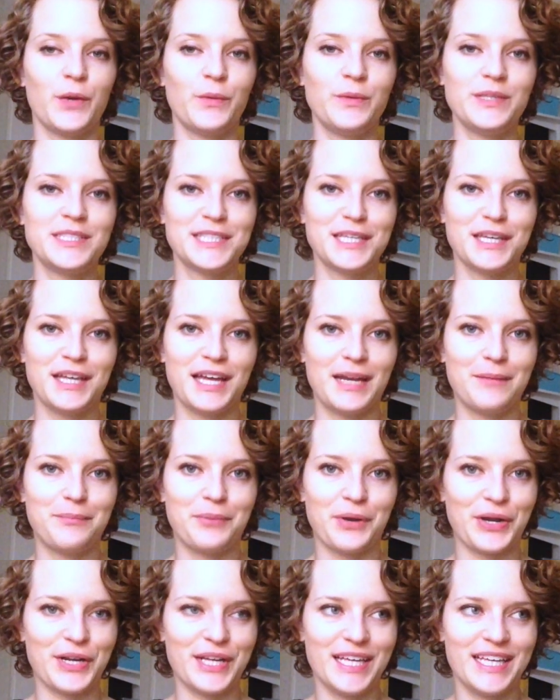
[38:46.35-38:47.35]
we still had a
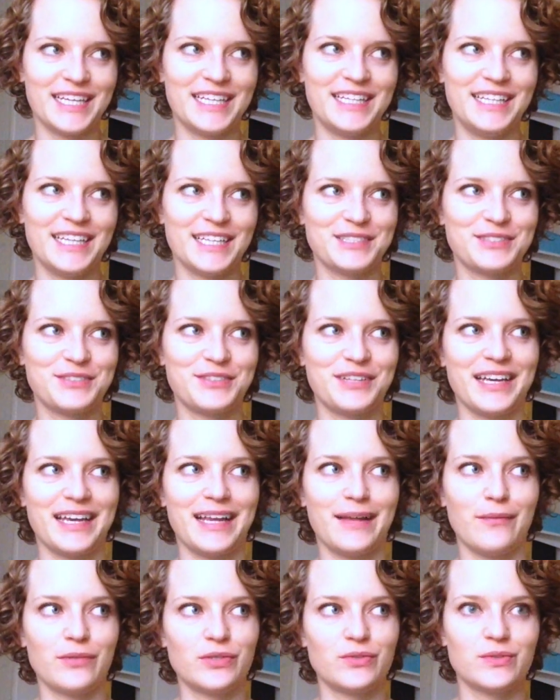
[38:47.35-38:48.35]
party
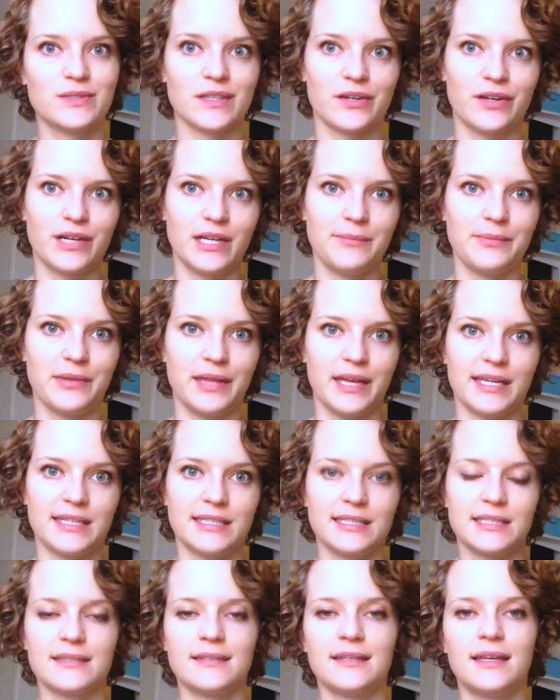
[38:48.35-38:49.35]
yesterday, which was already
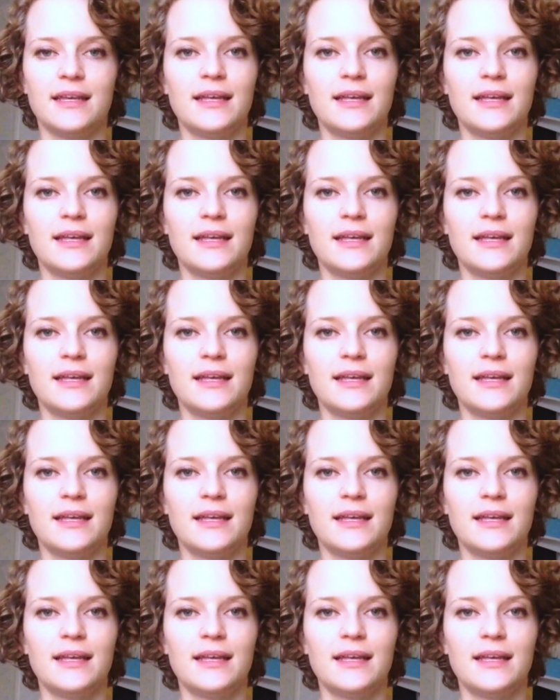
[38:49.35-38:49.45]
planned,